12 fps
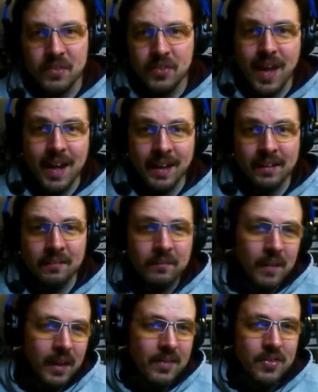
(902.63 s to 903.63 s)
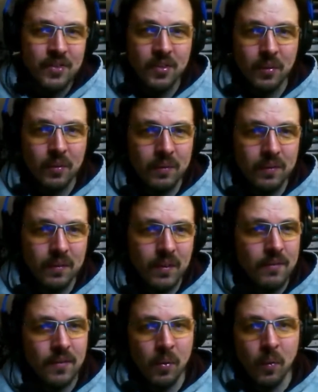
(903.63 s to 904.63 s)
setting. I guess as a,
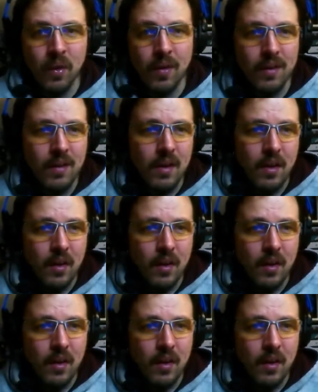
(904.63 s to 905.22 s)
if you will,